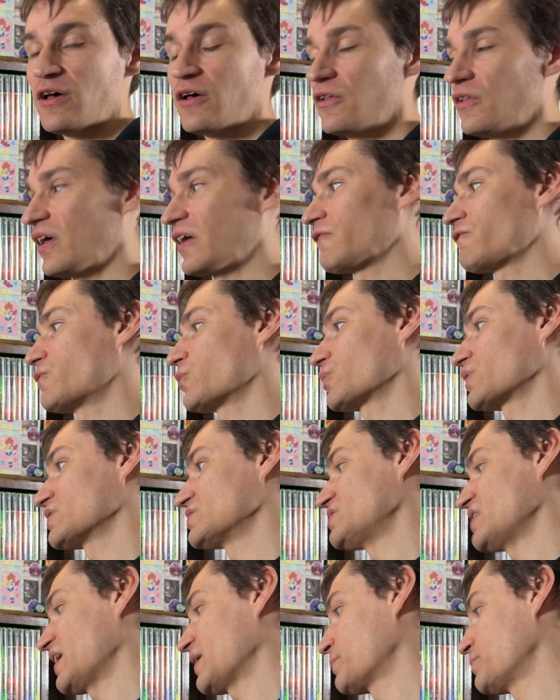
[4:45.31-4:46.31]
like for
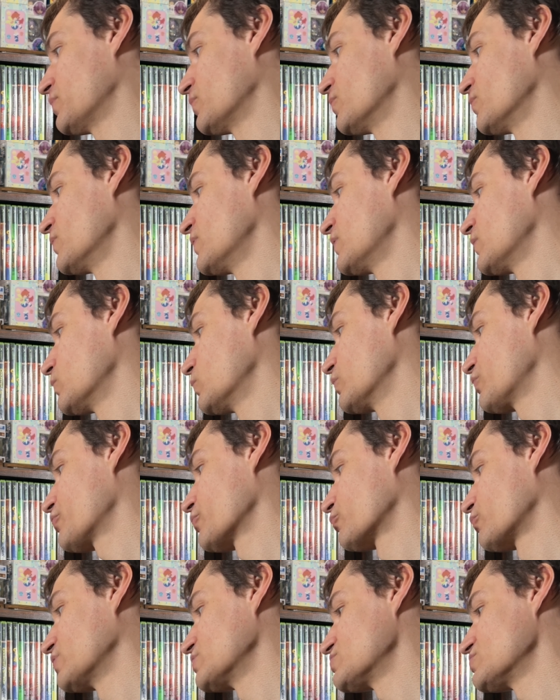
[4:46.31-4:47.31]
example, with
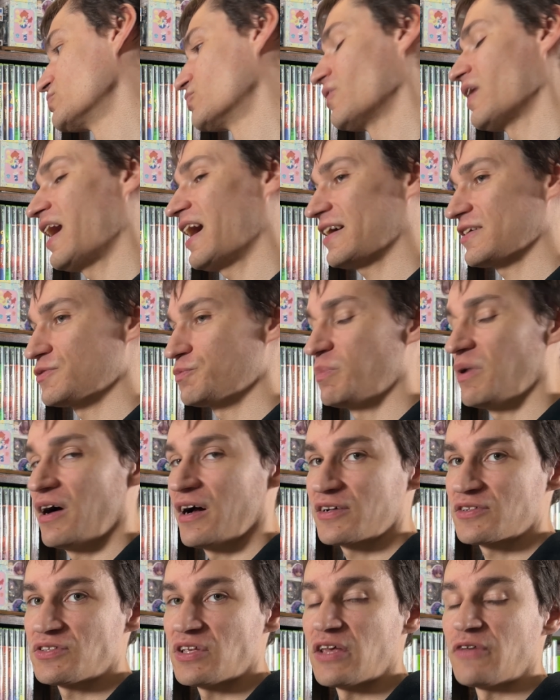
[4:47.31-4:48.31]
original
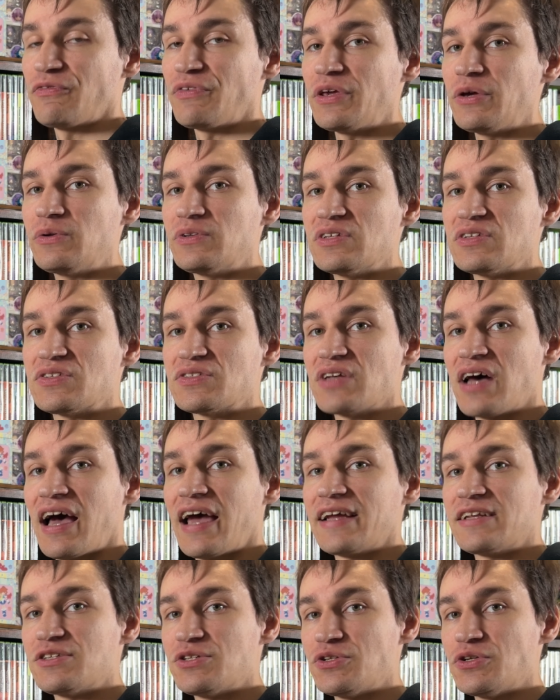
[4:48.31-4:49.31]
Xbox, if you
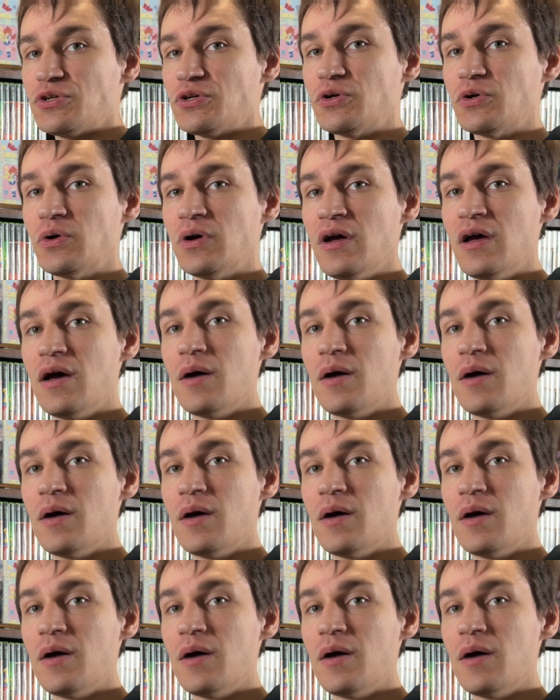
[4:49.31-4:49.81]
decide to